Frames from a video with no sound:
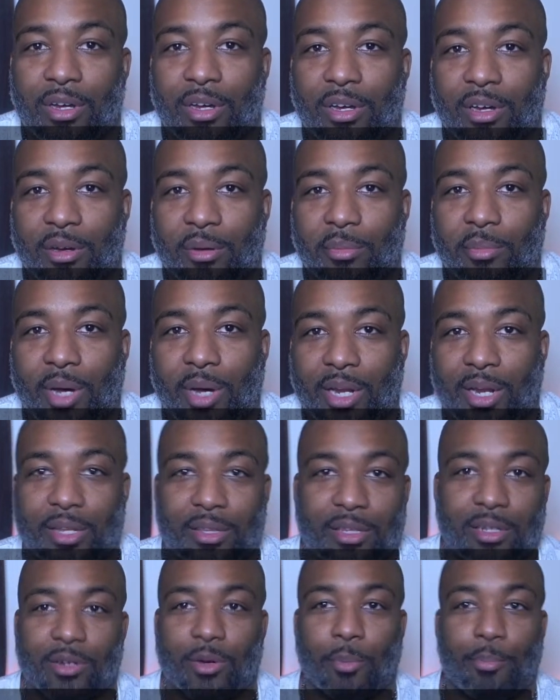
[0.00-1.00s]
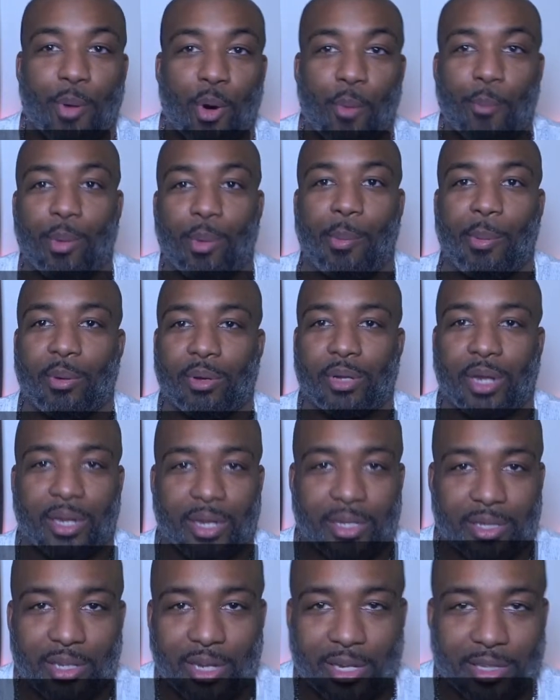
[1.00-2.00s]
I like the boom, boom, boom. I
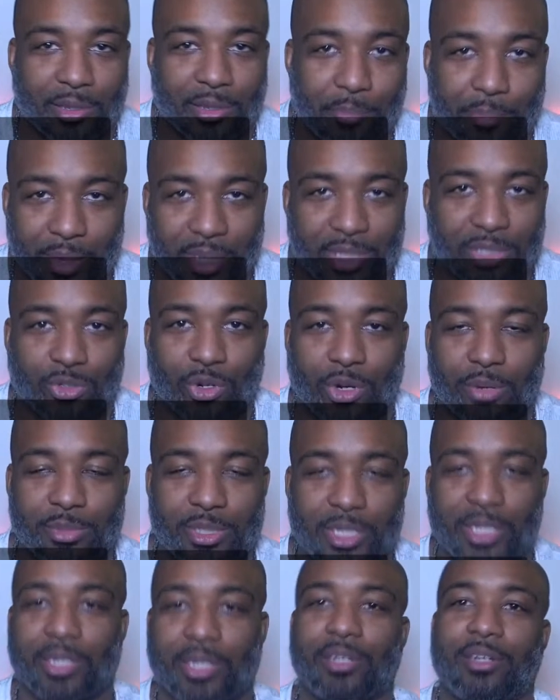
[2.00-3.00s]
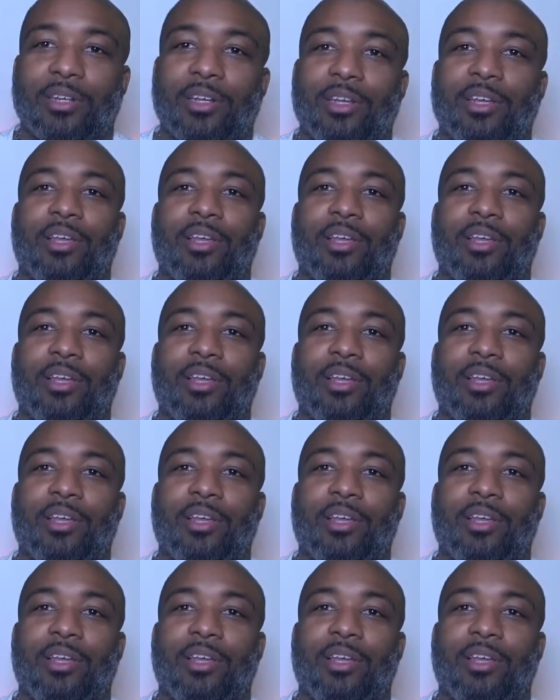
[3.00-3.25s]
like the big drums in it,